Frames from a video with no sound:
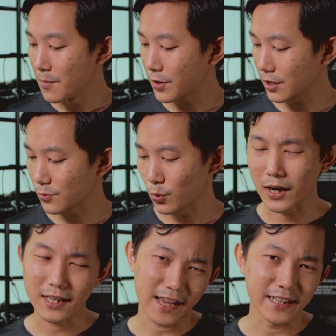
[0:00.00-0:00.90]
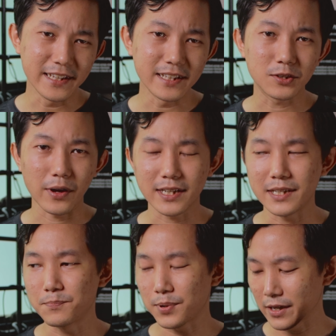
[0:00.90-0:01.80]
because one, I need to
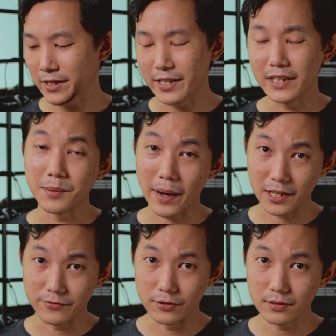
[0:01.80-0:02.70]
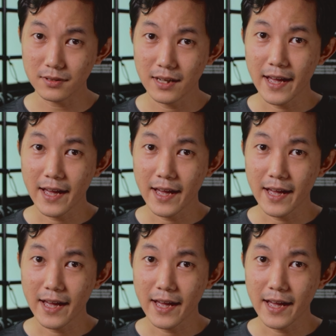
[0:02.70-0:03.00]
actually plug in the microphone,